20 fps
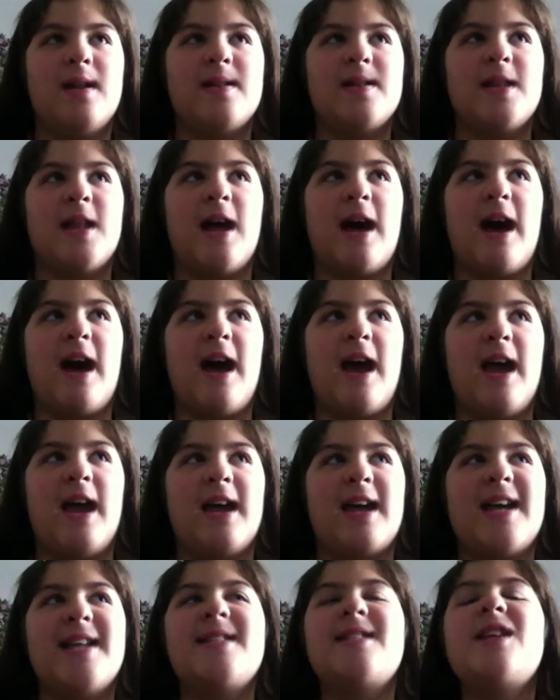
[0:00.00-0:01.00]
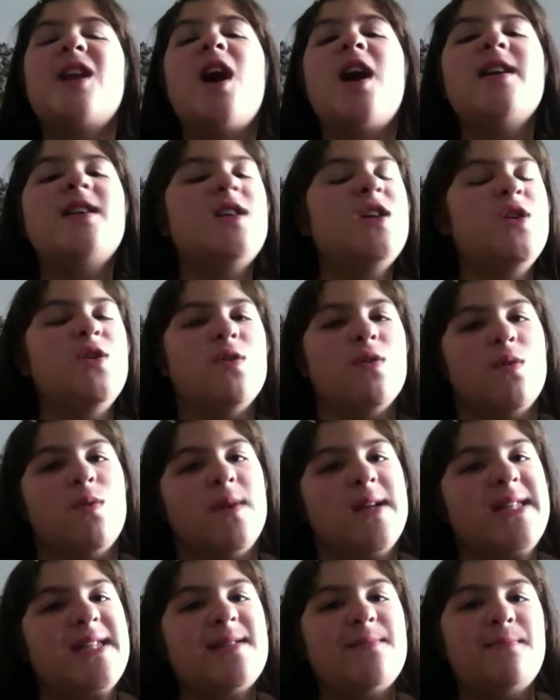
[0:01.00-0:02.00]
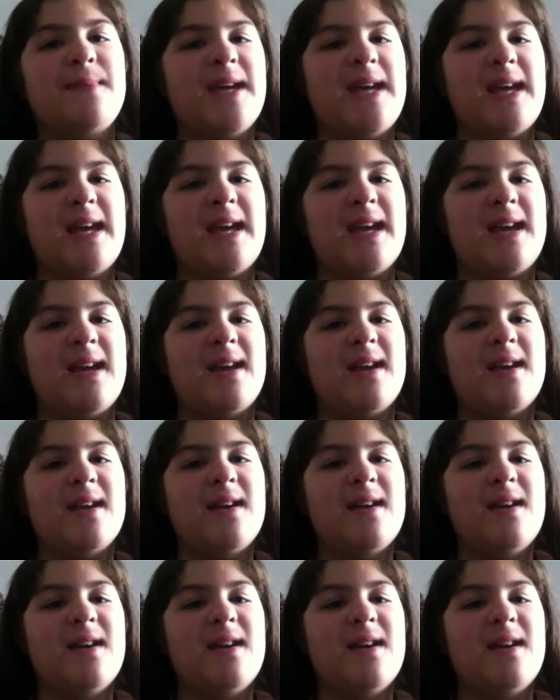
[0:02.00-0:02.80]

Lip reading: Like, it's not you, it's me.